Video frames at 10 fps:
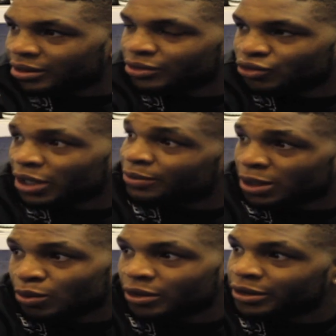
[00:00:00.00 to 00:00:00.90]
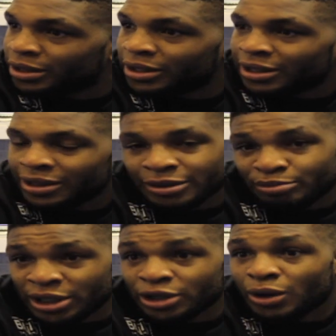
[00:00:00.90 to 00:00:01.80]
and train when I want, can
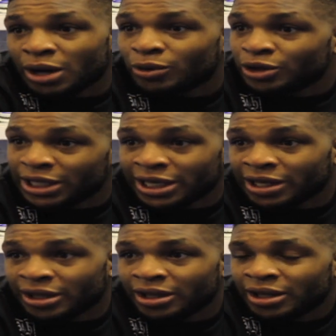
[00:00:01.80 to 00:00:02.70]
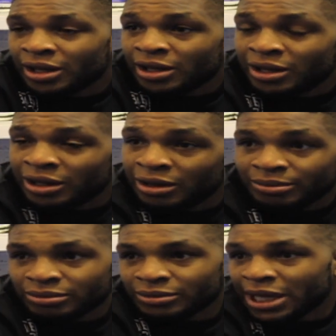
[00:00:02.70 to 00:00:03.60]
bring who I want here.
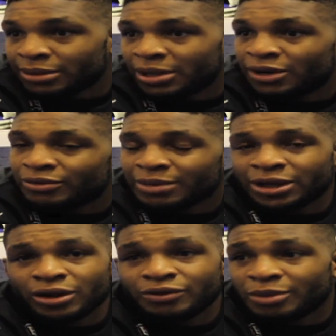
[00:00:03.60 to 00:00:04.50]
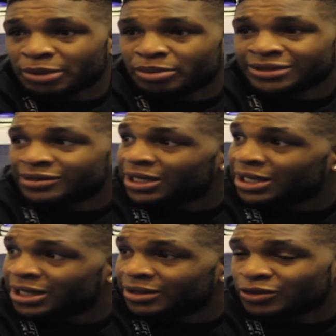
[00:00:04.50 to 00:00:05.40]
Had Melvin Manhoff, Mike
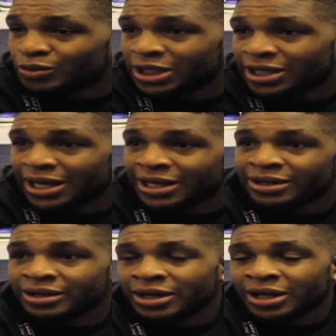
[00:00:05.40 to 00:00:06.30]
Passanier here this weekend.